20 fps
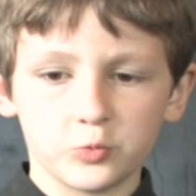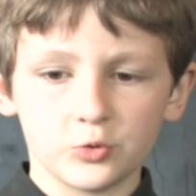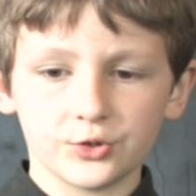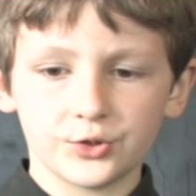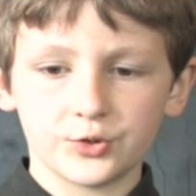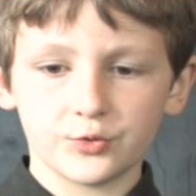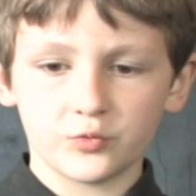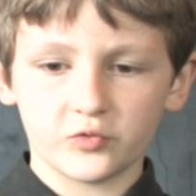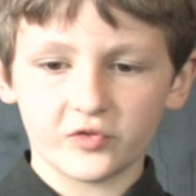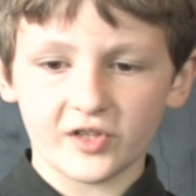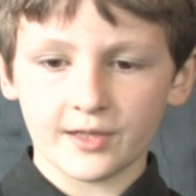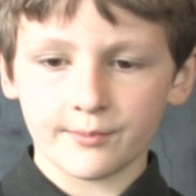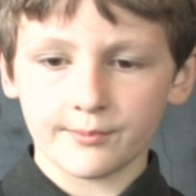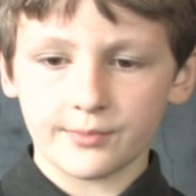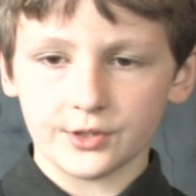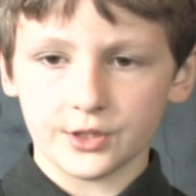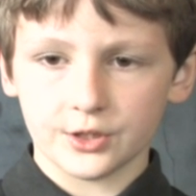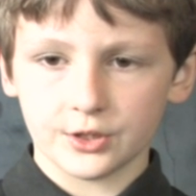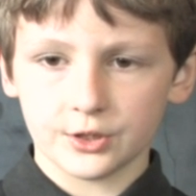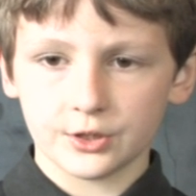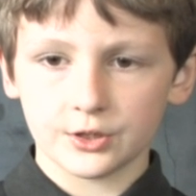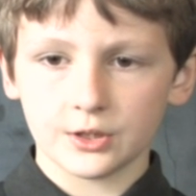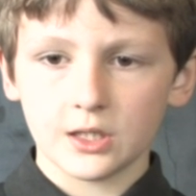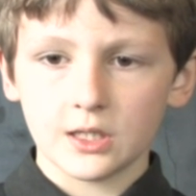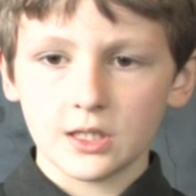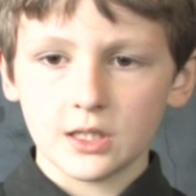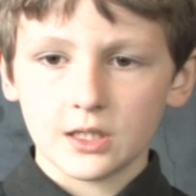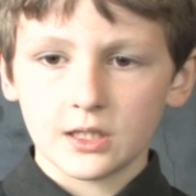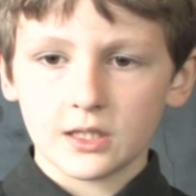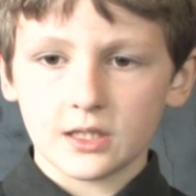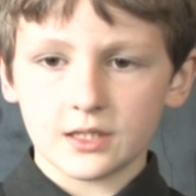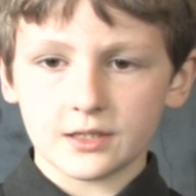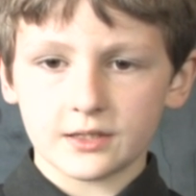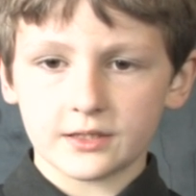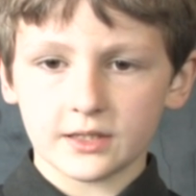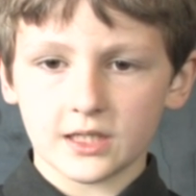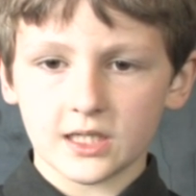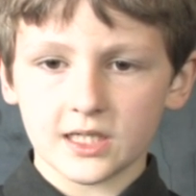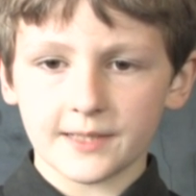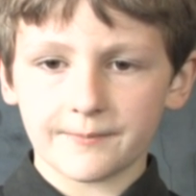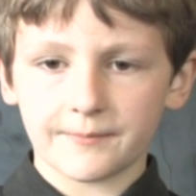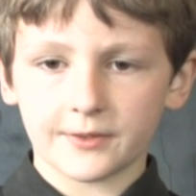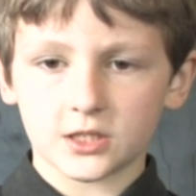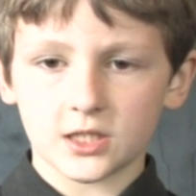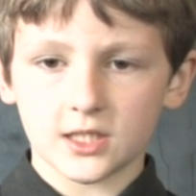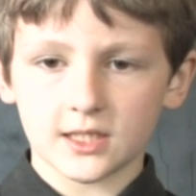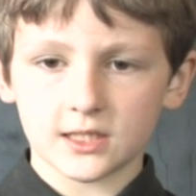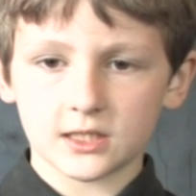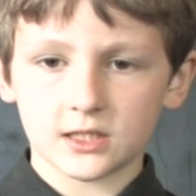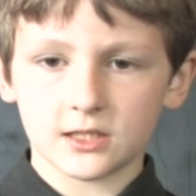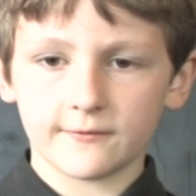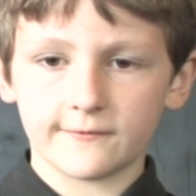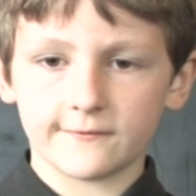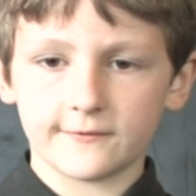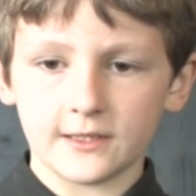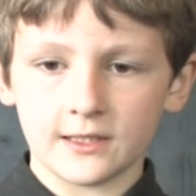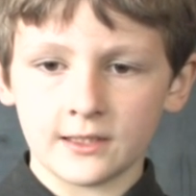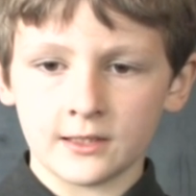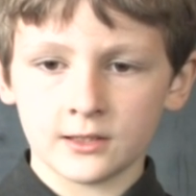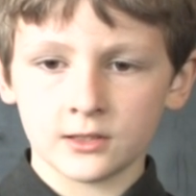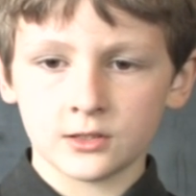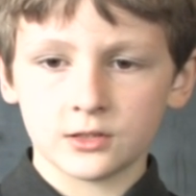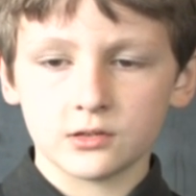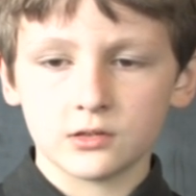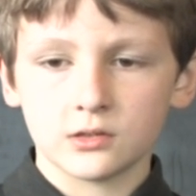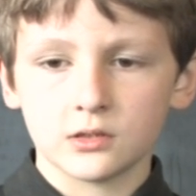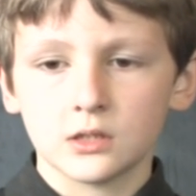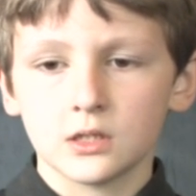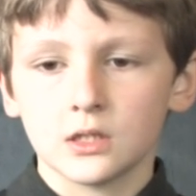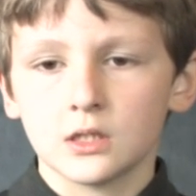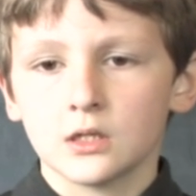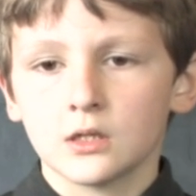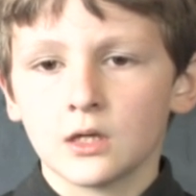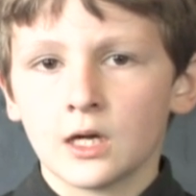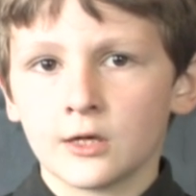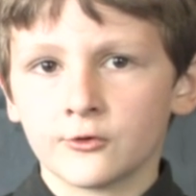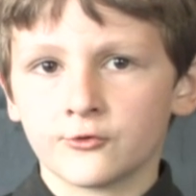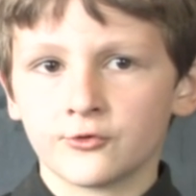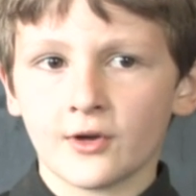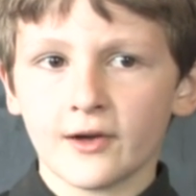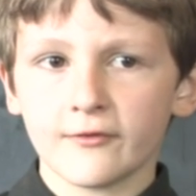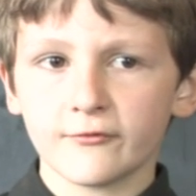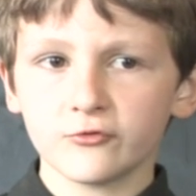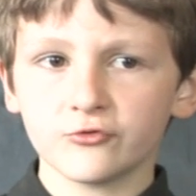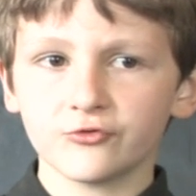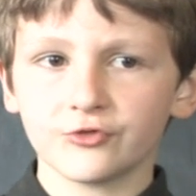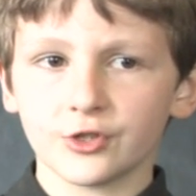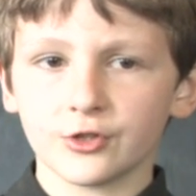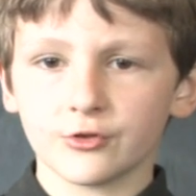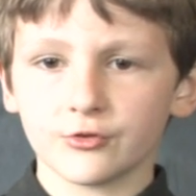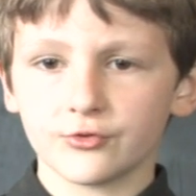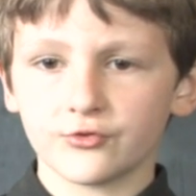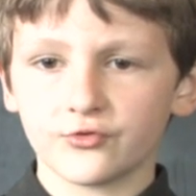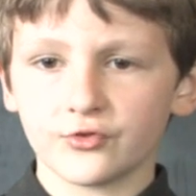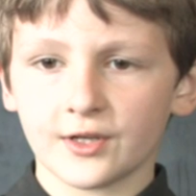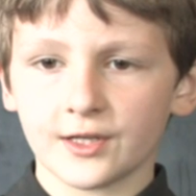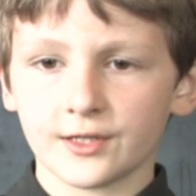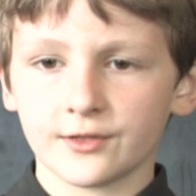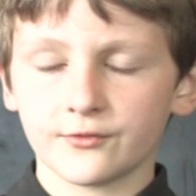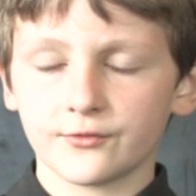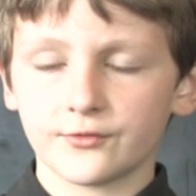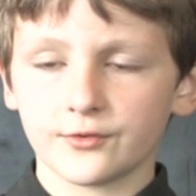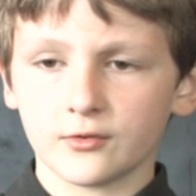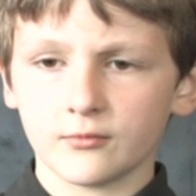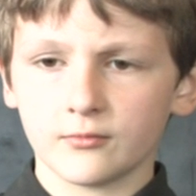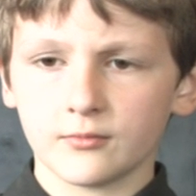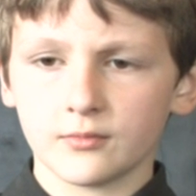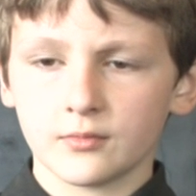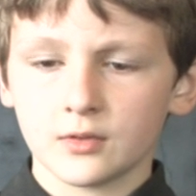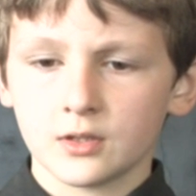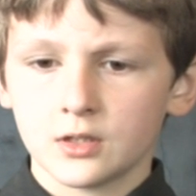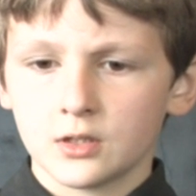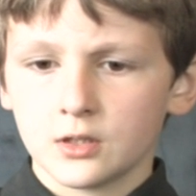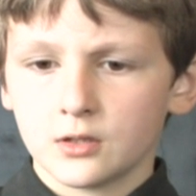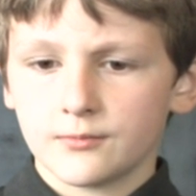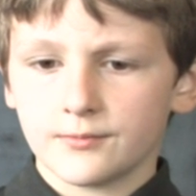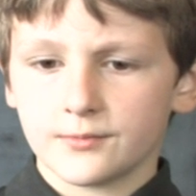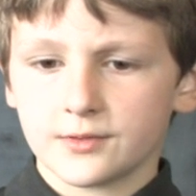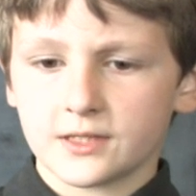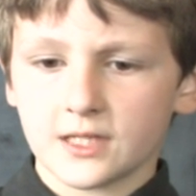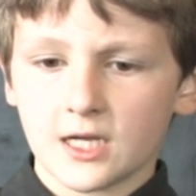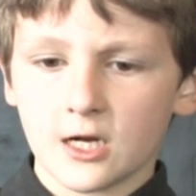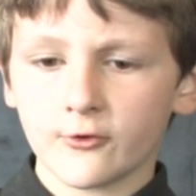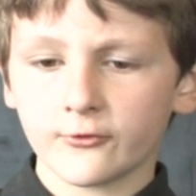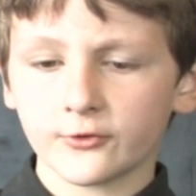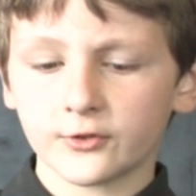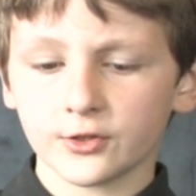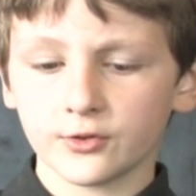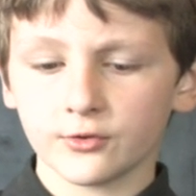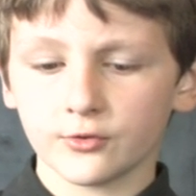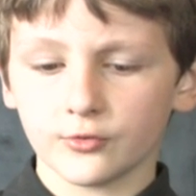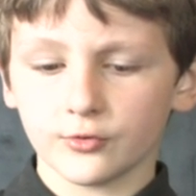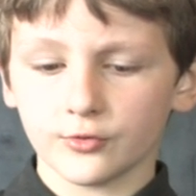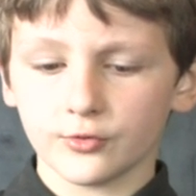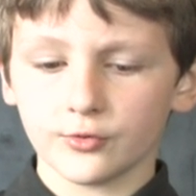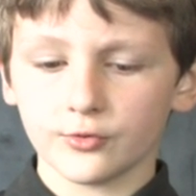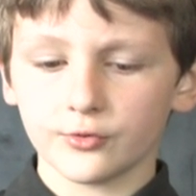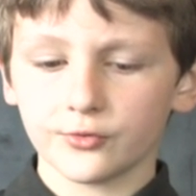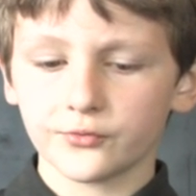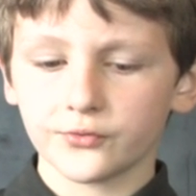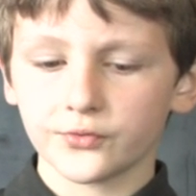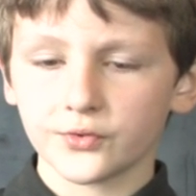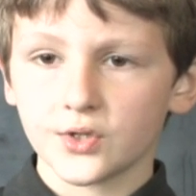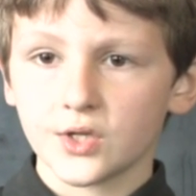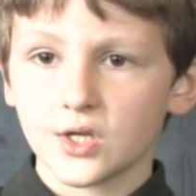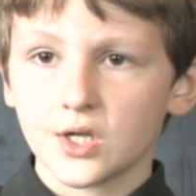wood rampart inside a protective ditch. A gravel road ran from, from south to north